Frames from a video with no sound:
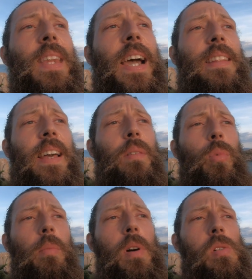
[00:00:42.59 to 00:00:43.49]
and then
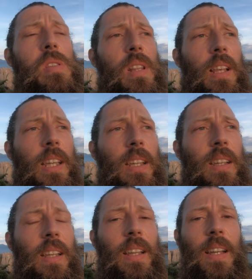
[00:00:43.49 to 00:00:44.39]
we mostly
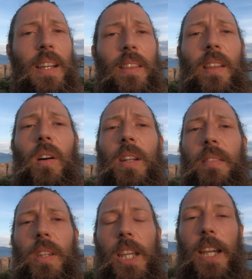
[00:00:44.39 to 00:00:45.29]
don't
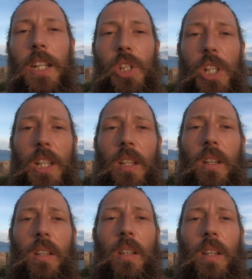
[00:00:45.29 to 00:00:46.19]
have the energy
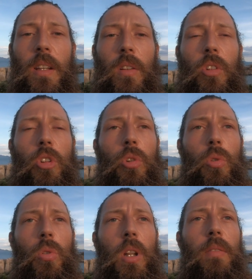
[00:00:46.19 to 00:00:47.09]

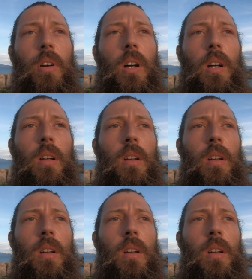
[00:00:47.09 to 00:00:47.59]
to live a